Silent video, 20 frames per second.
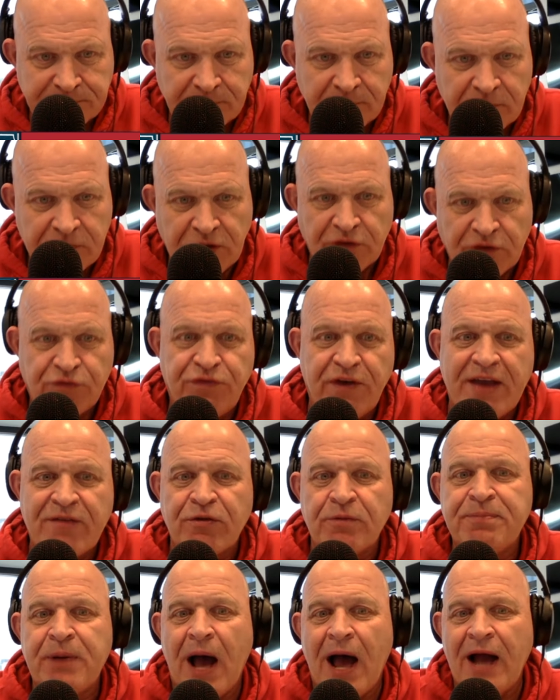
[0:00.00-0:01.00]
It says
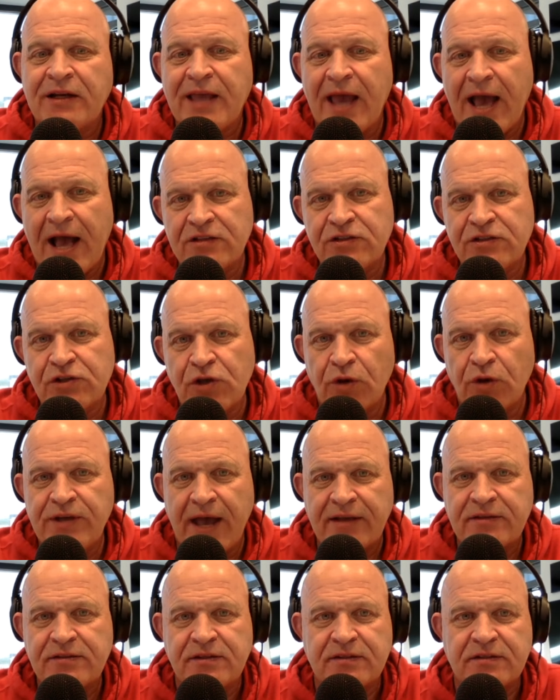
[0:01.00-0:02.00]
favorite podcast, Go
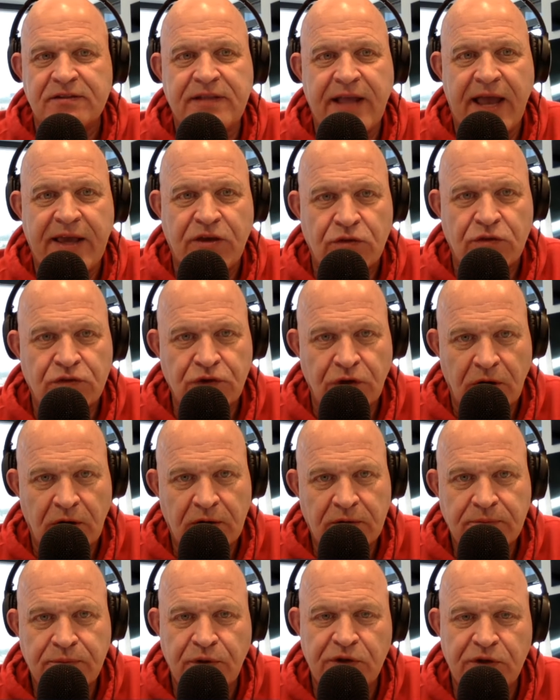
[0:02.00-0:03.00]
Texans. Thank you, sir.
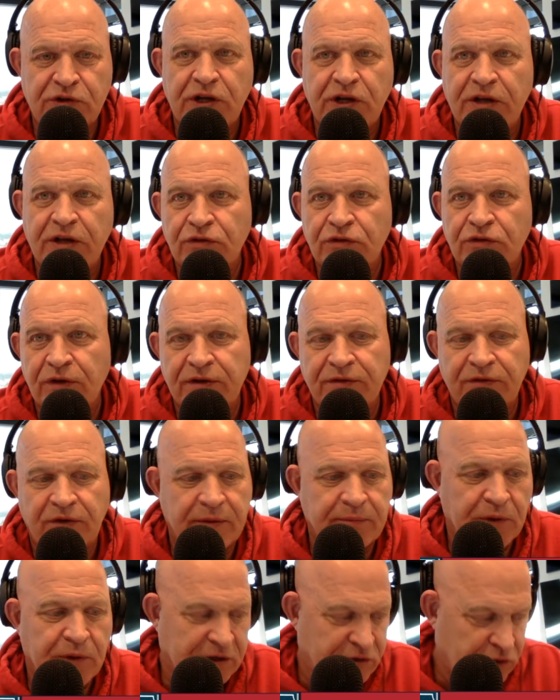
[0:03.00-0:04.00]
Appreciate you very, very
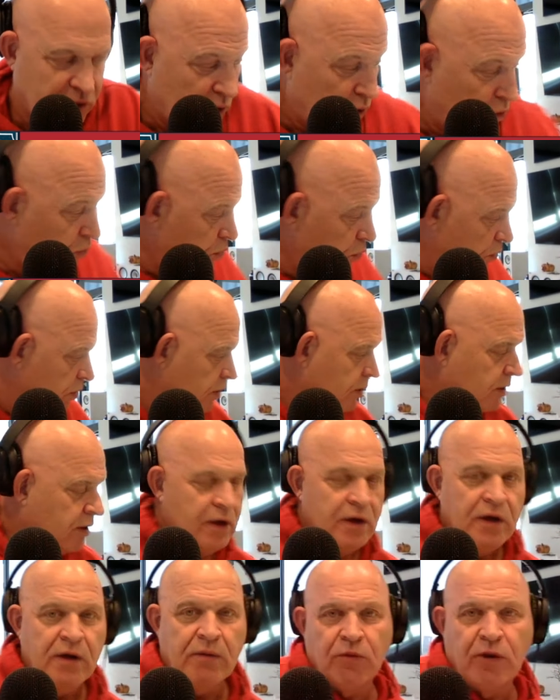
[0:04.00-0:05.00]
much. Ooh,
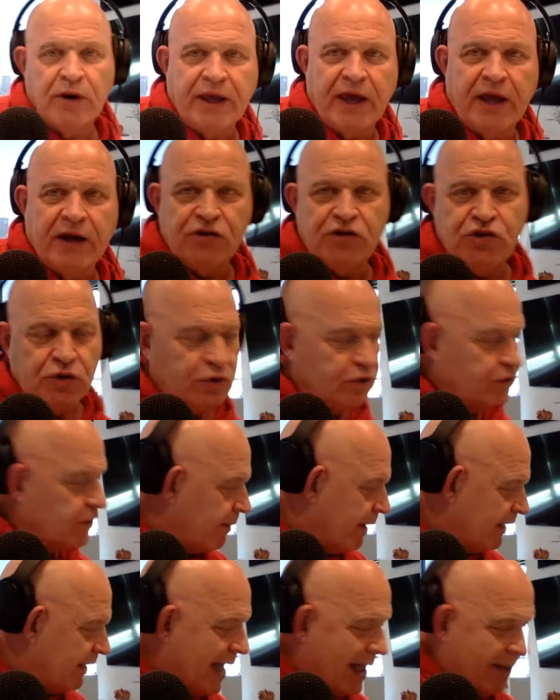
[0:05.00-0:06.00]
running out of juice on
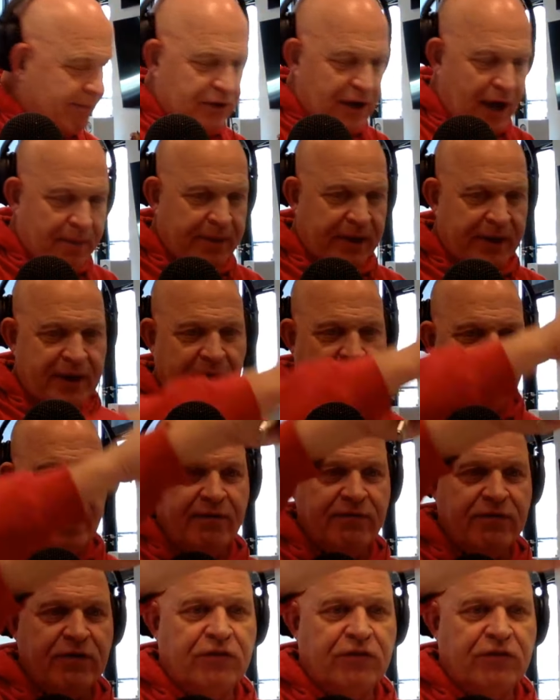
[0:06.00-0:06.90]
my laptop. I can't have